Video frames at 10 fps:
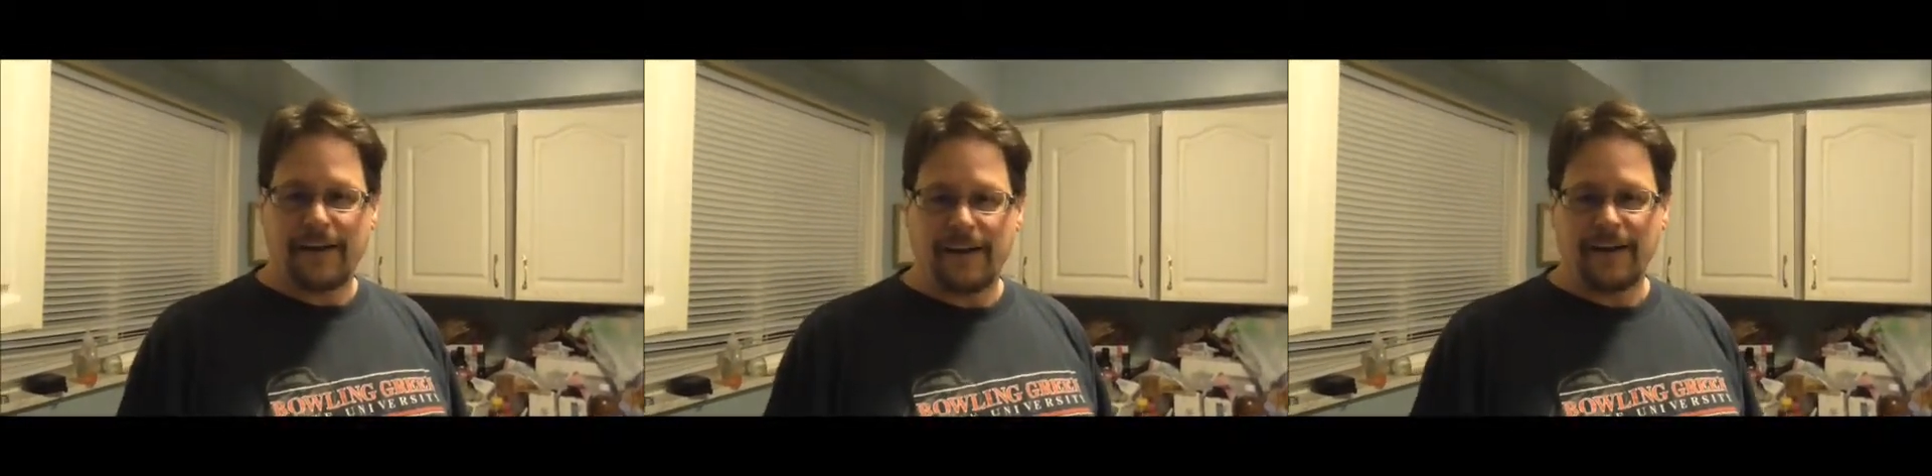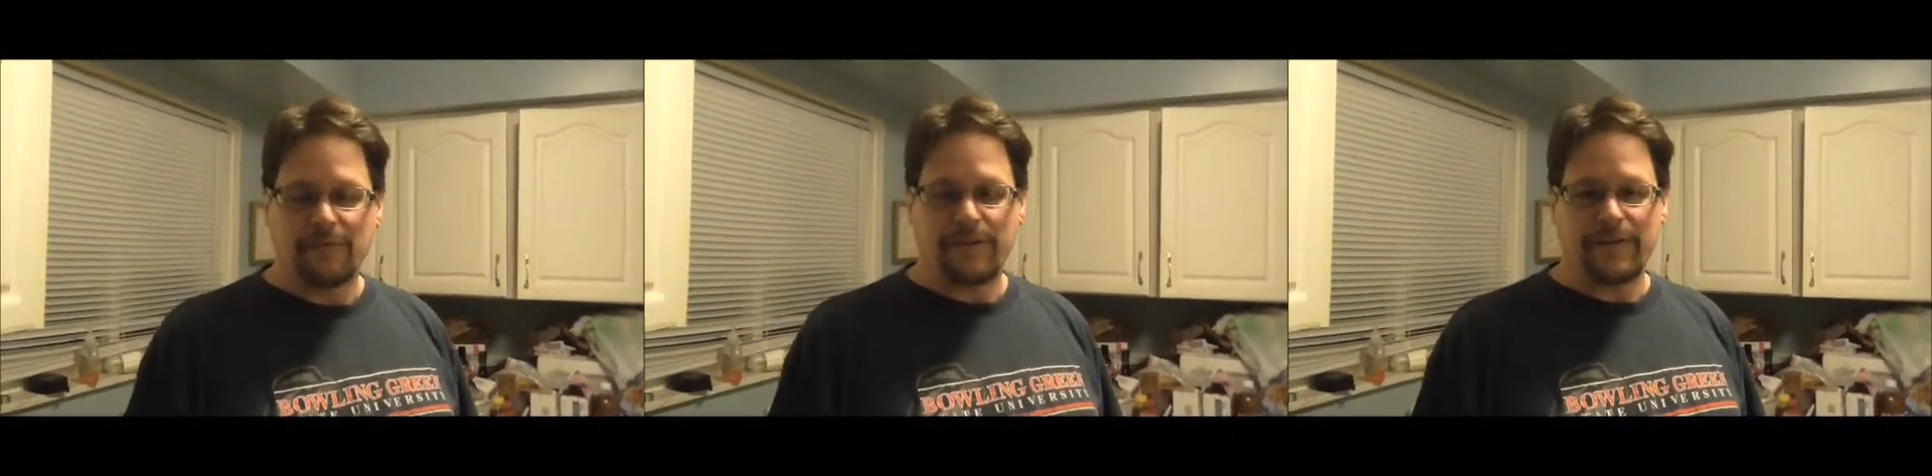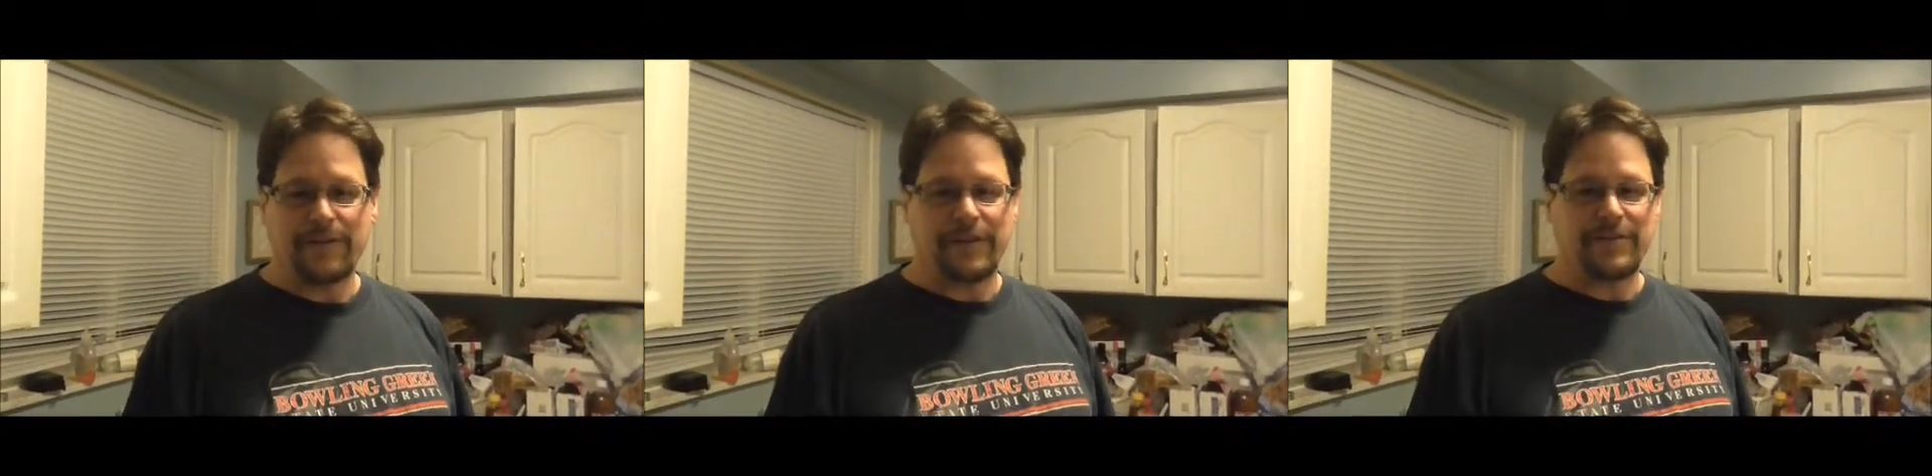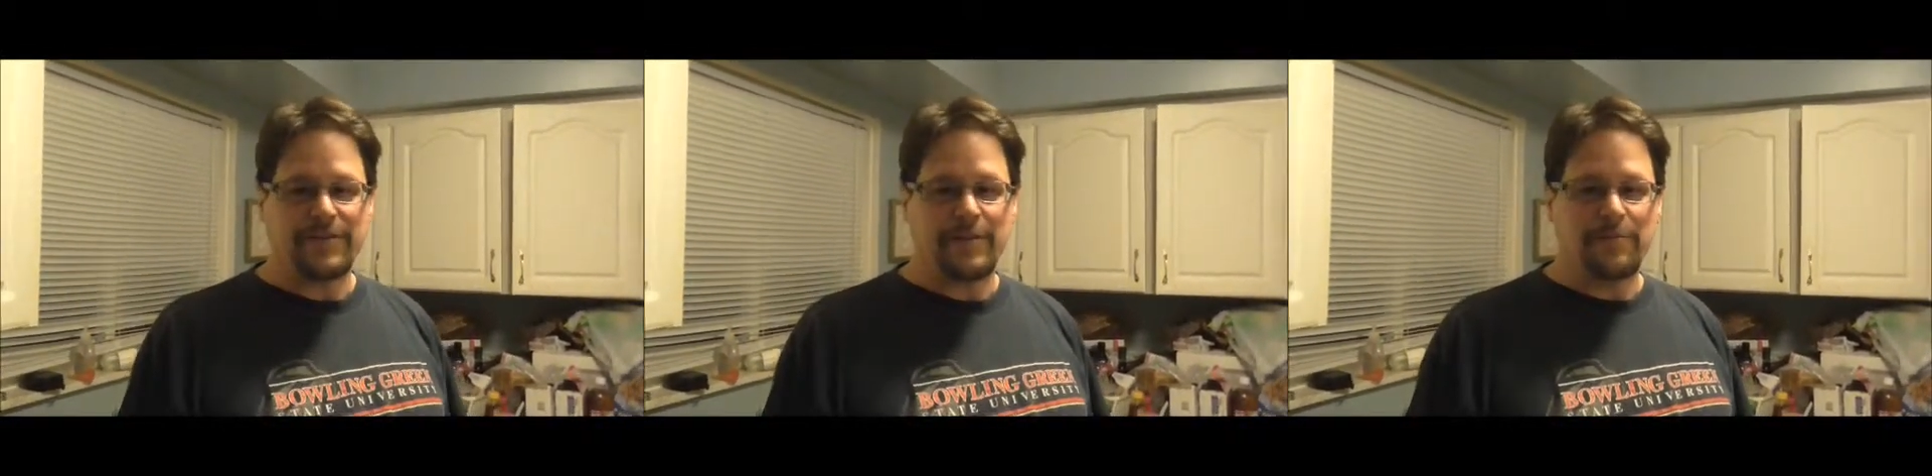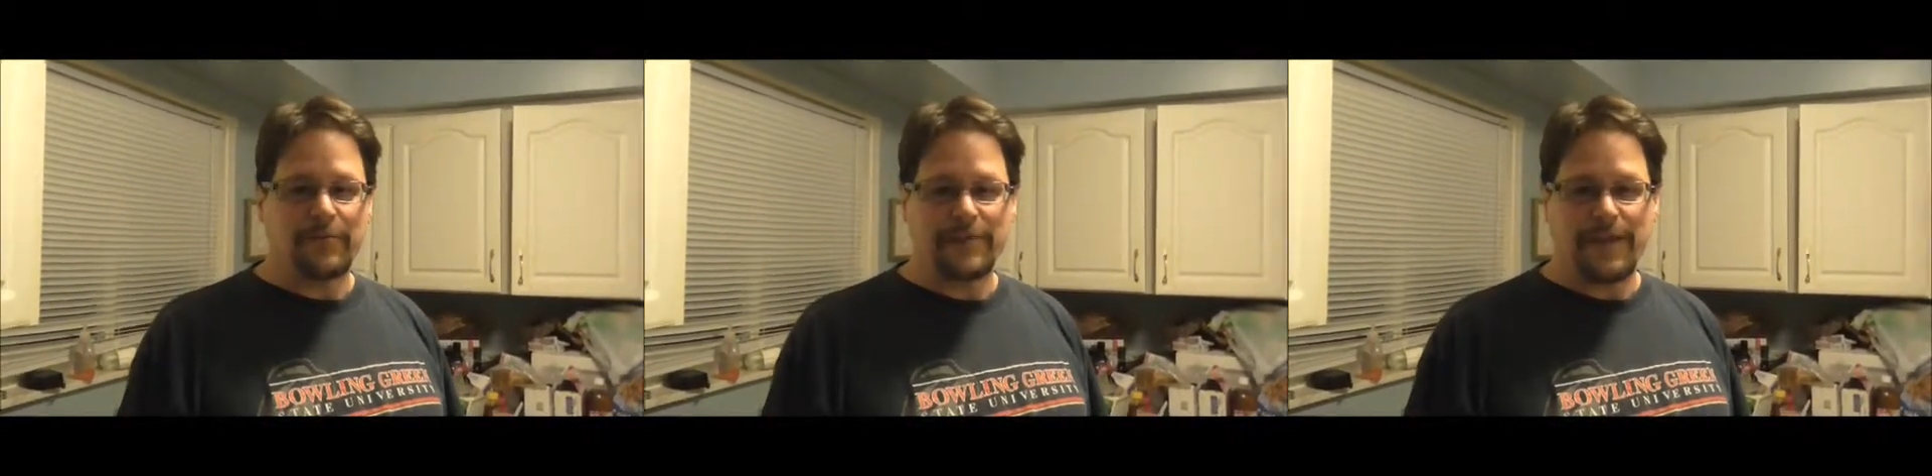uh, with uh,
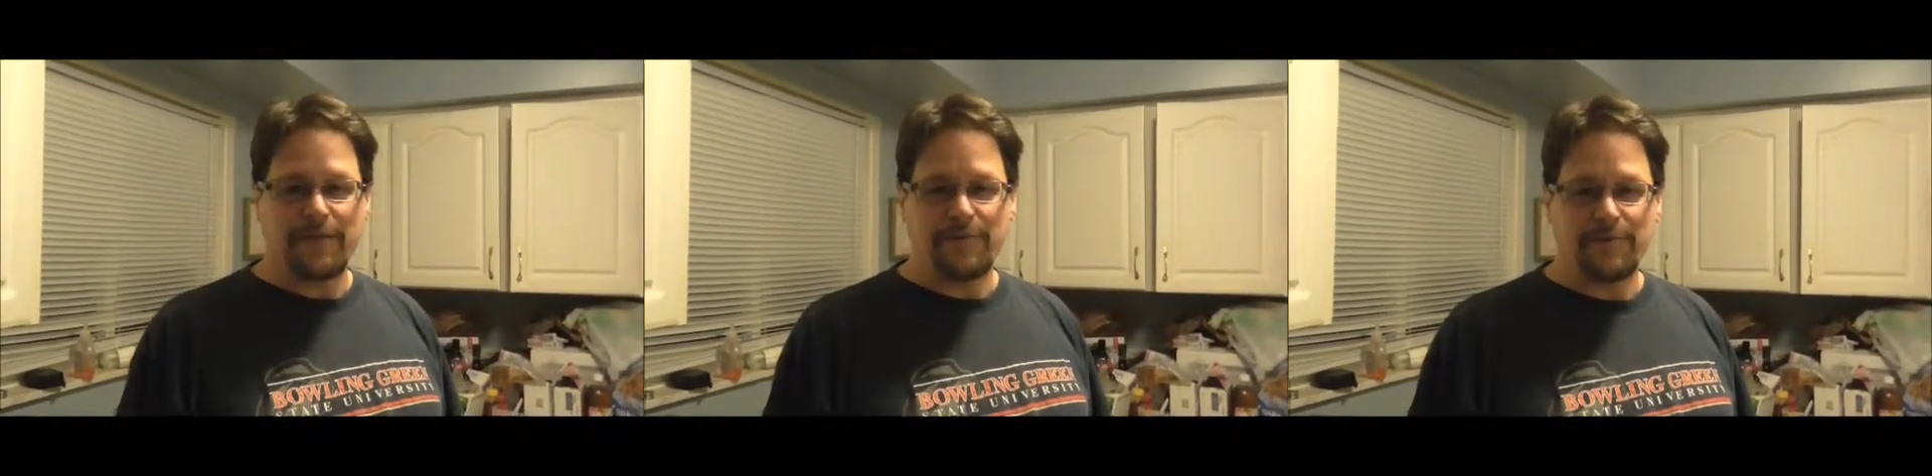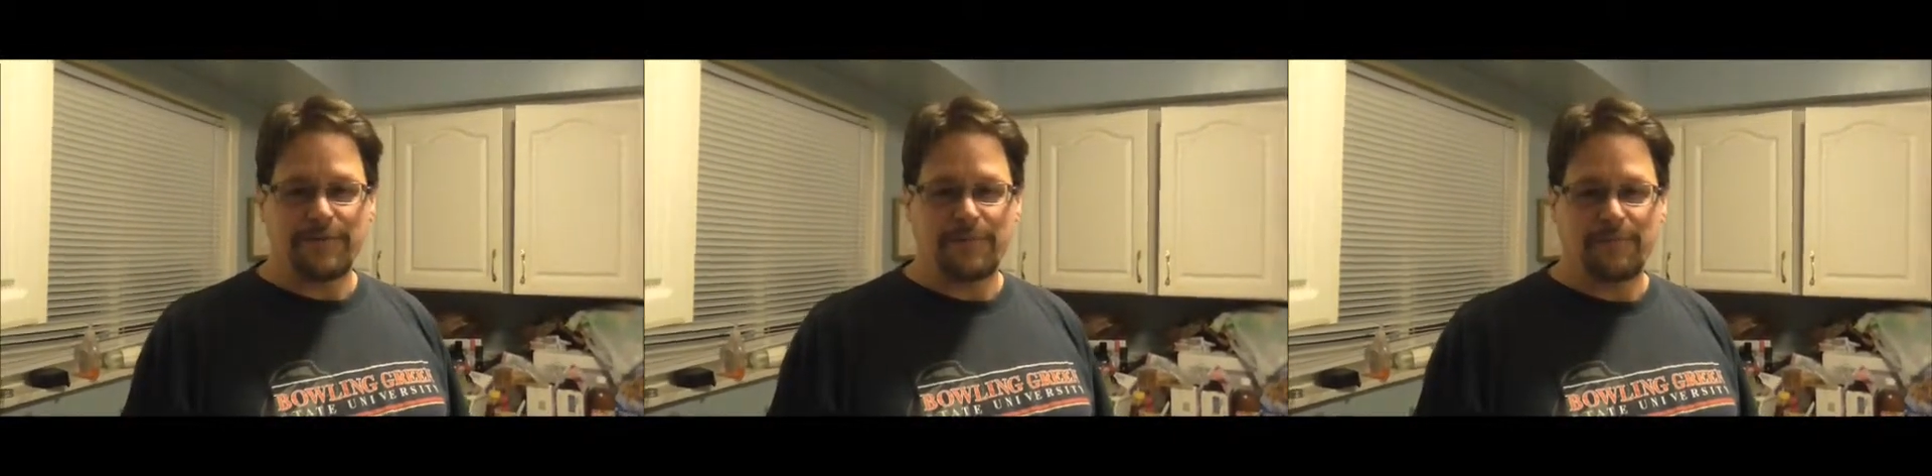steamed potatoes